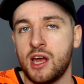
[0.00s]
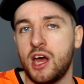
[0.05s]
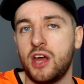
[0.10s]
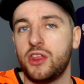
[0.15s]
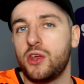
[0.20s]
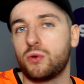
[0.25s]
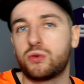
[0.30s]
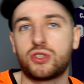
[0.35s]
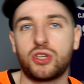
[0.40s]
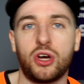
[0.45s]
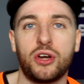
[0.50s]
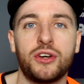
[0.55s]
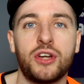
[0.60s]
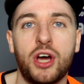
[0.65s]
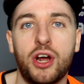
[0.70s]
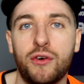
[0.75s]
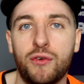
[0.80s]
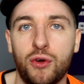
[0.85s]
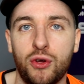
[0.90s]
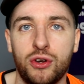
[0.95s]
they'll turn it
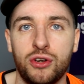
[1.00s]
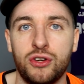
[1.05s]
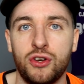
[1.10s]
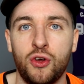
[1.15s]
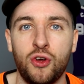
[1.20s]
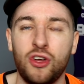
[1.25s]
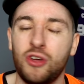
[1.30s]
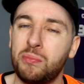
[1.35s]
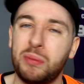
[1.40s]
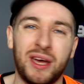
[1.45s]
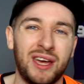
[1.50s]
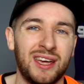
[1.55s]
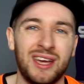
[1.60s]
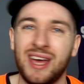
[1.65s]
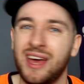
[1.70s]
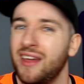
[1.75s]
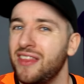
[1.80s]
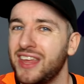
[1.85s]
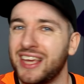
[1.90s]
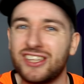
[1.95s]
around now, but
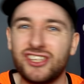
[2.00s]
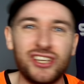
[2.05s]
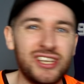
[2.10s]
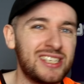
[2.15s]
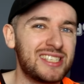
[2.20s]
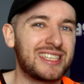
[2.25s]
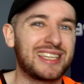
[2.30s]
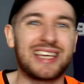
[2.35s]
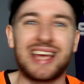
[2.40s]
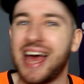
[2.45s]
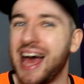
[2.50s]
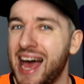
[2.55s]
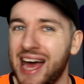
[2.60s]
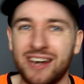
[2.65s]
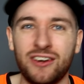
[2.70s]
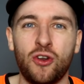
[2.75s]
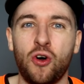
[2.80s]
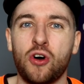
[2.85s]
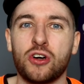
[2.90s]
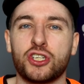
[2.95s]
they just
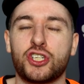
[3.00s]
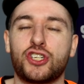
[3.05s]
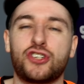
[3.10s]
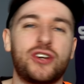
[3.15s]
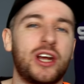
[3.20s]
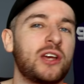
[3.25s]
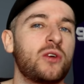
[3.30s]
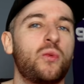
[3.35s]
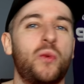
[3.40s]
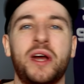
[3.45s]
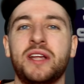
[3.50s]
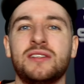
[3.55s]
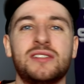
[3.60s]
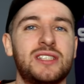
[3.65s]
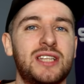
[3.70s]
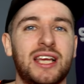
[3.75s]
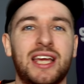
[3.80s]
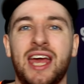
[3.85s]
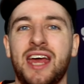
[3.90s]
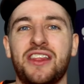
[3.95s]
cannot string wins
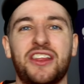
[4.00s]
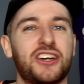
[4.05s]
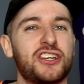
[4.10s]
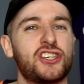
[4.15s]
together.